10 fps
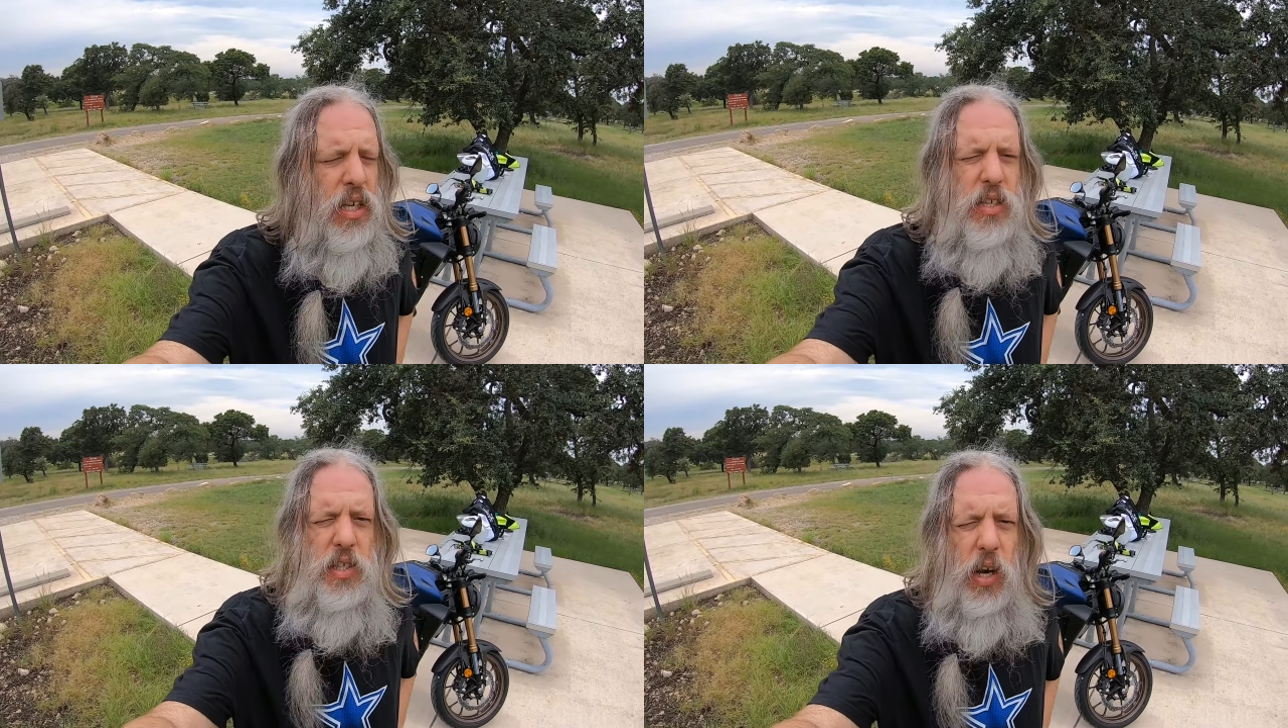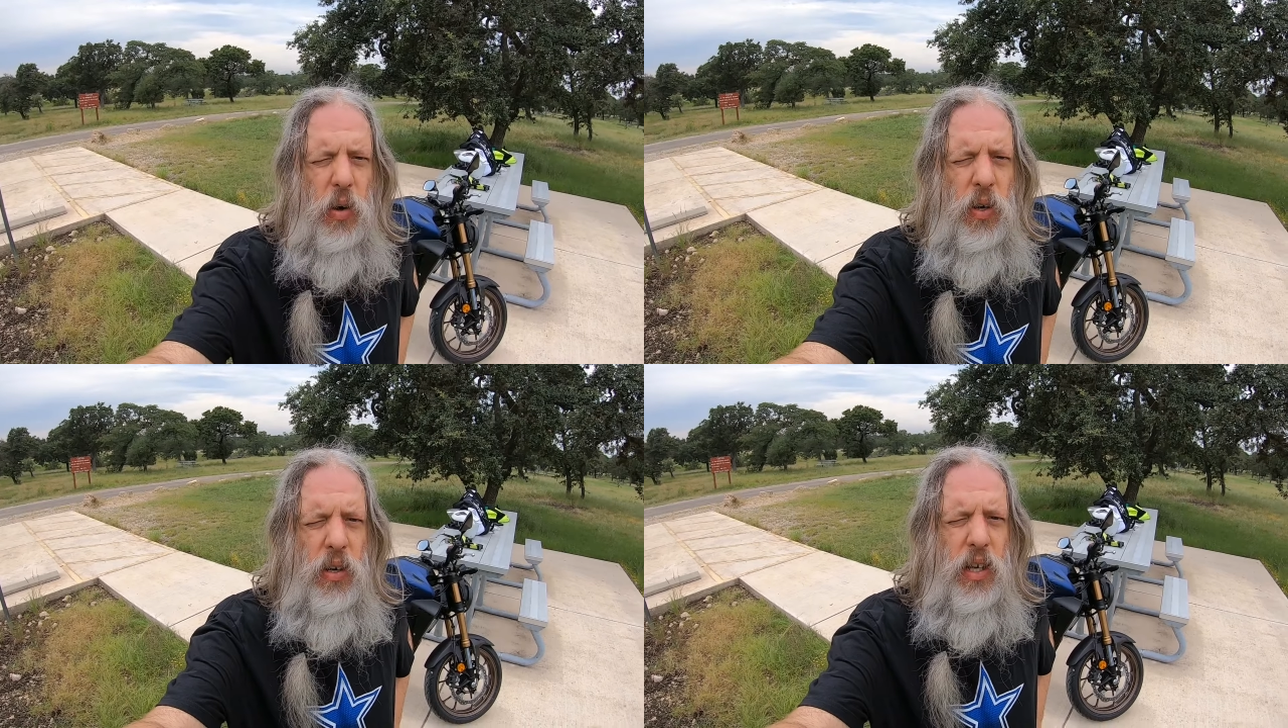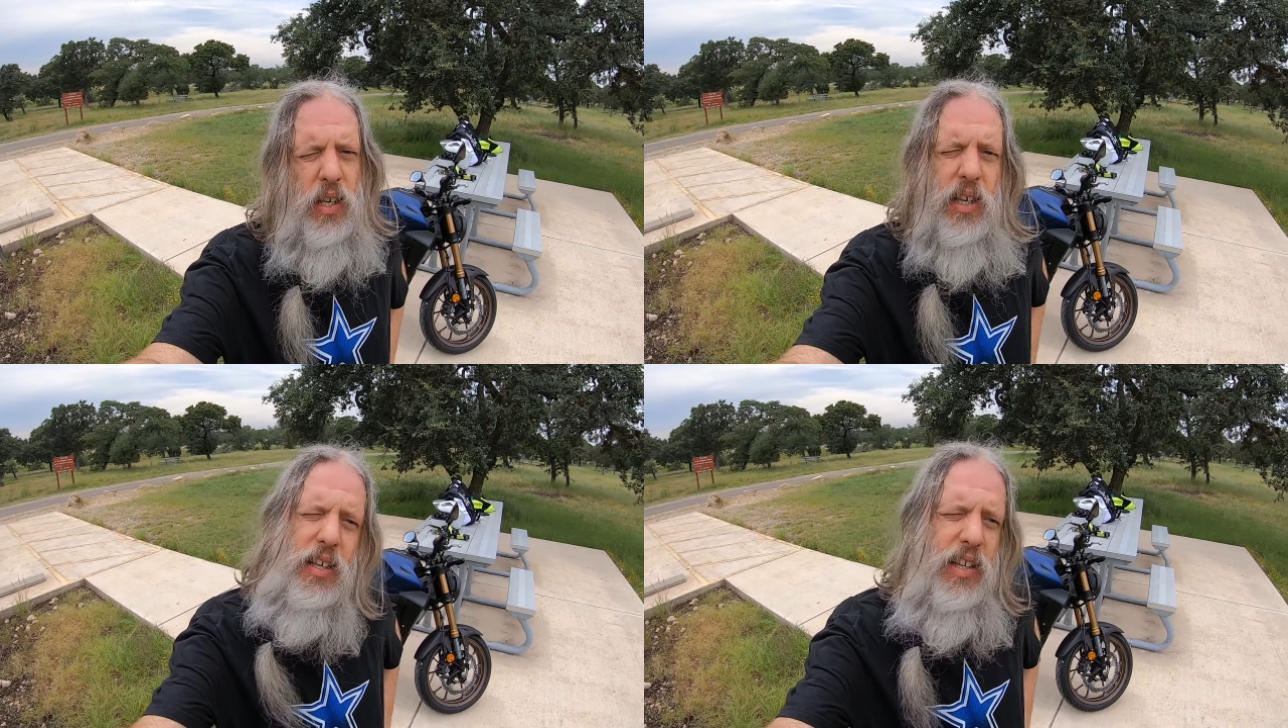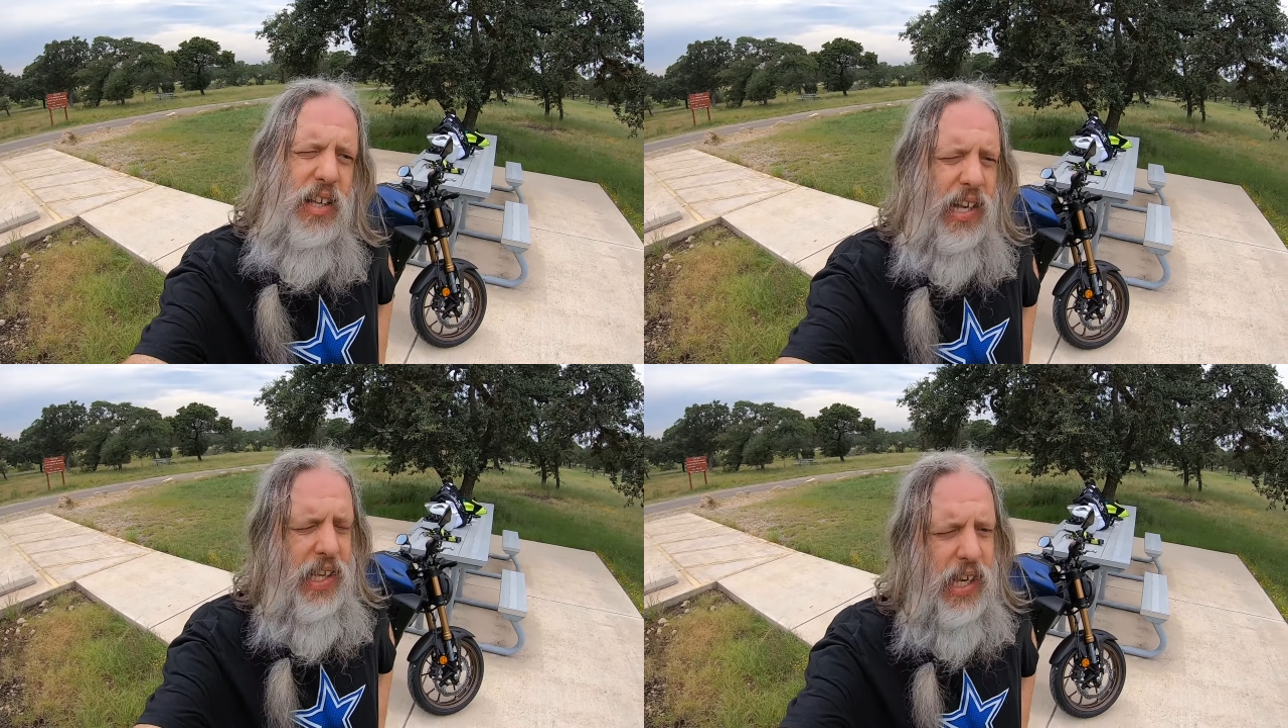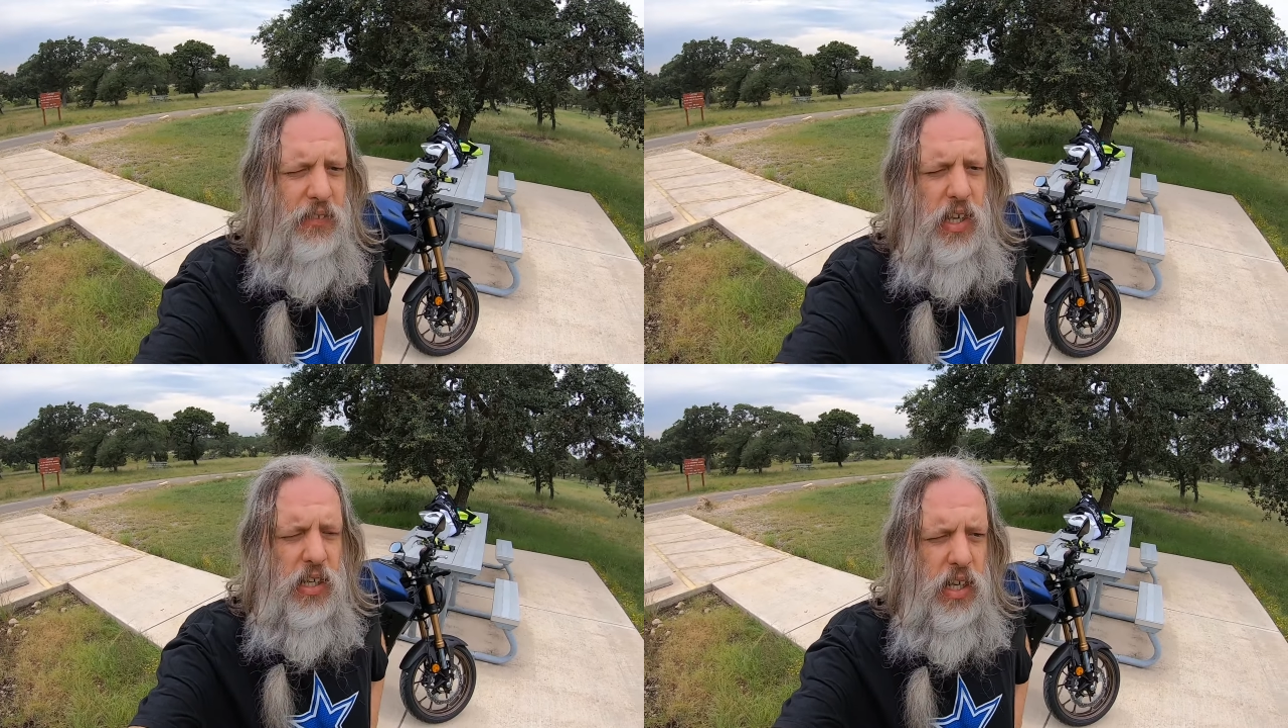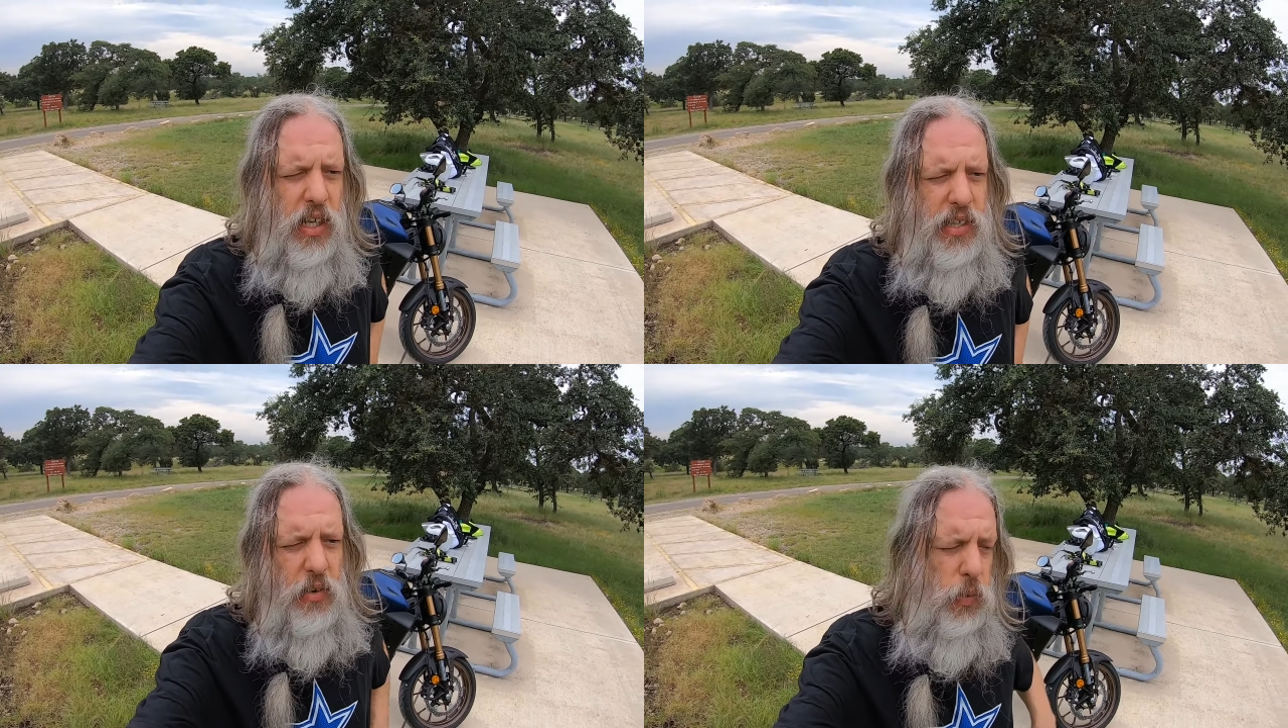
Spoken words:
So I think I've done good.